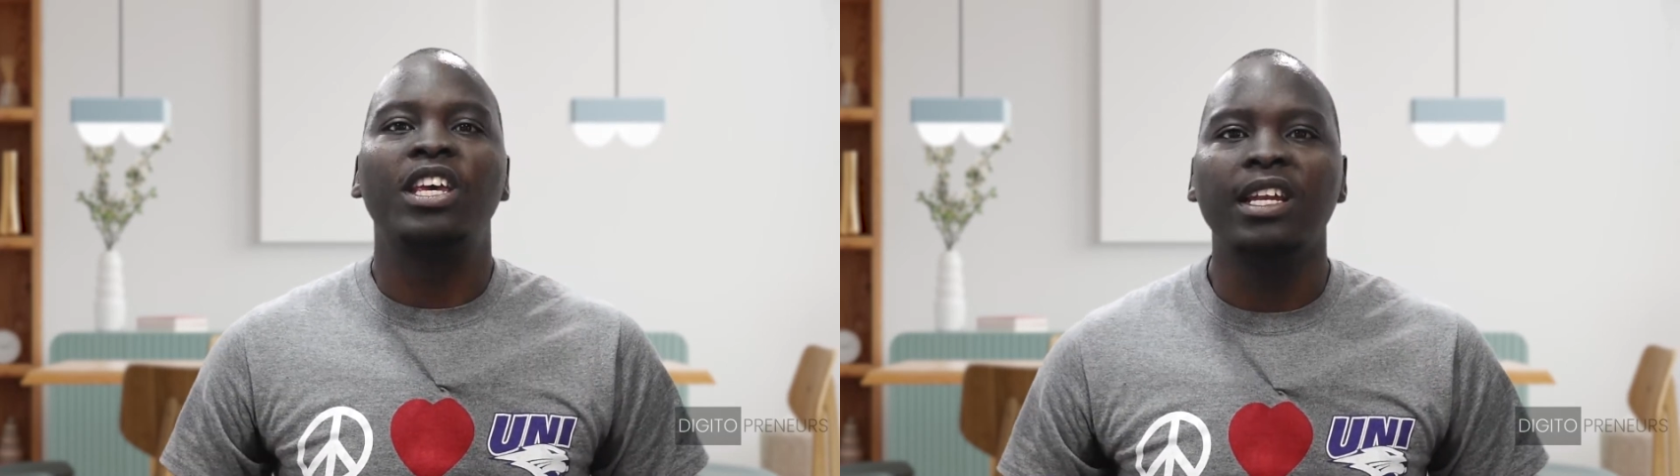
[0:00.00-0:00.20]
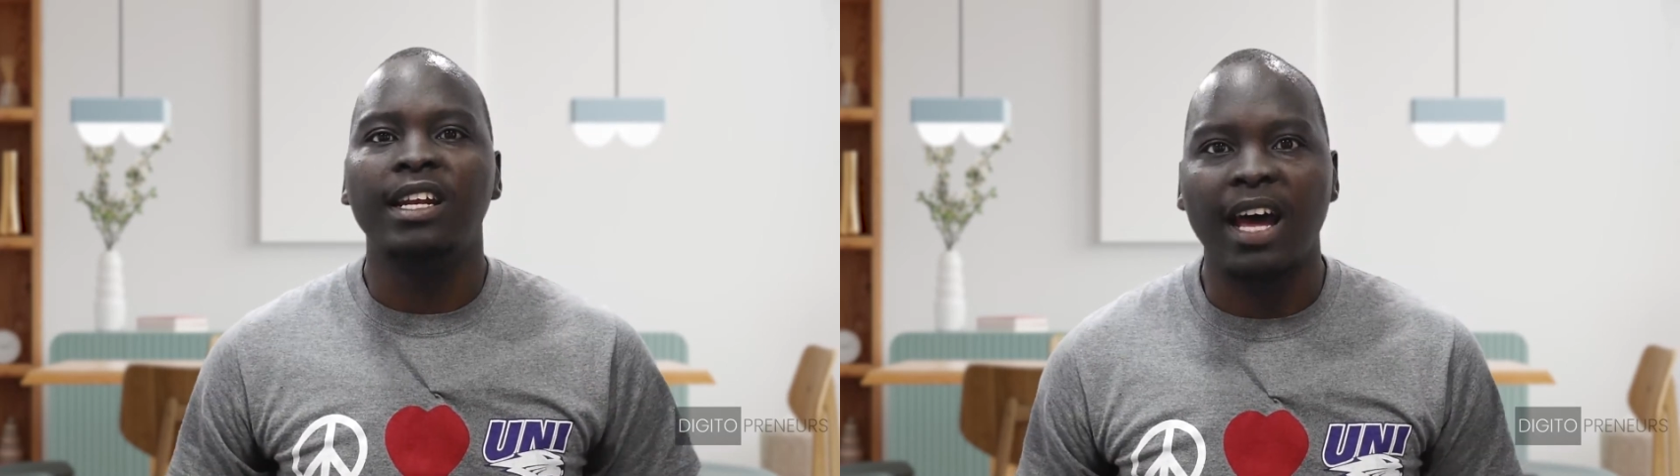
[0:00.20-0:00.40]

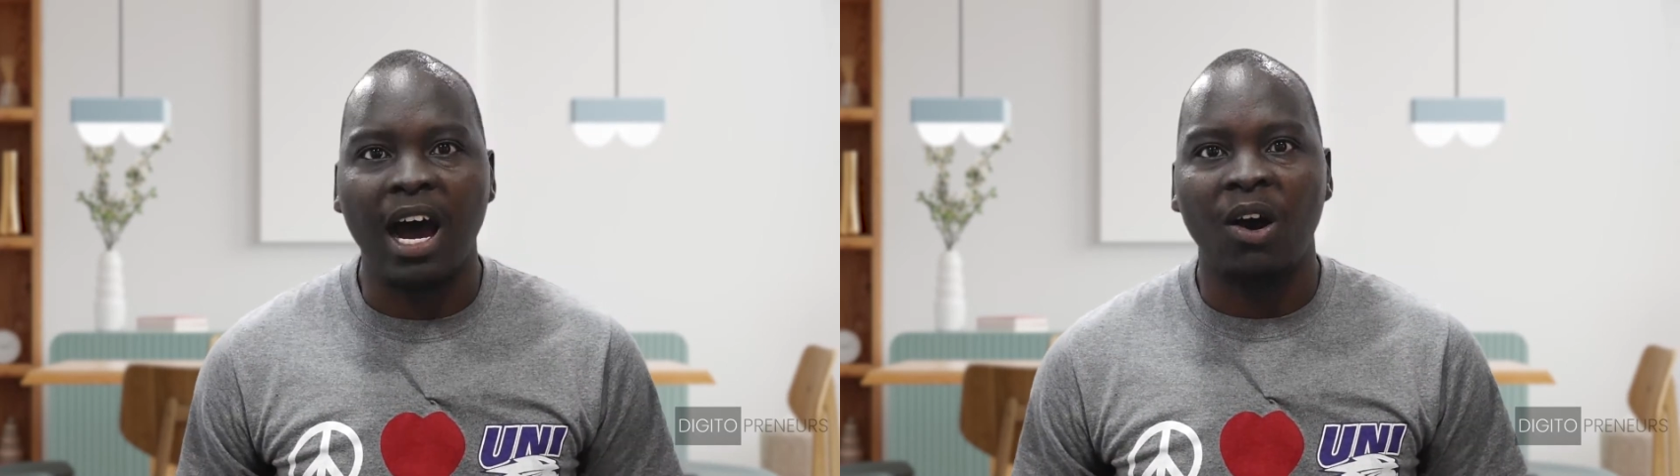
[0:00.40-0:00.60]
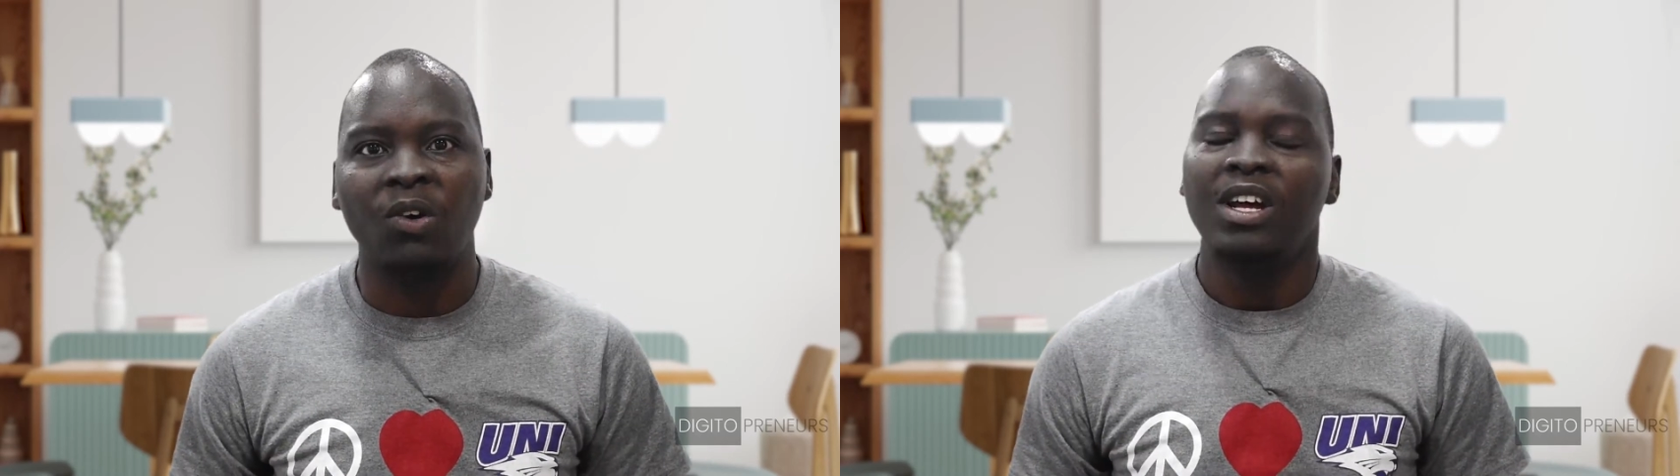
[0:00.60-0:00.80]
in
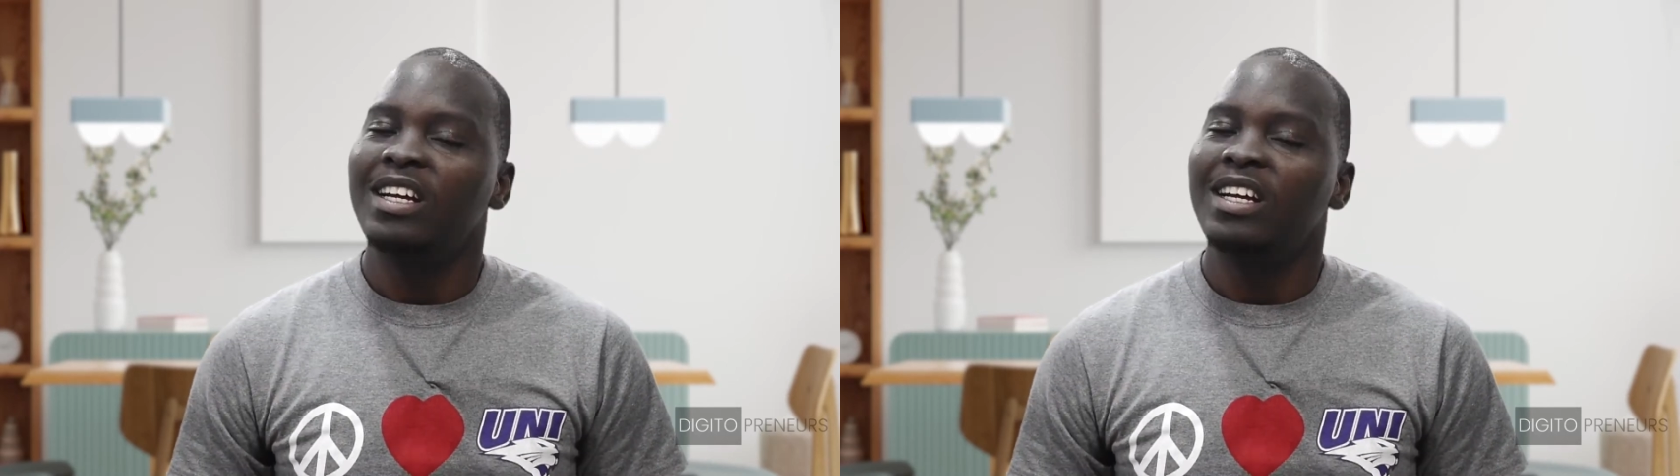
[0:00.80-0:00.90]
now.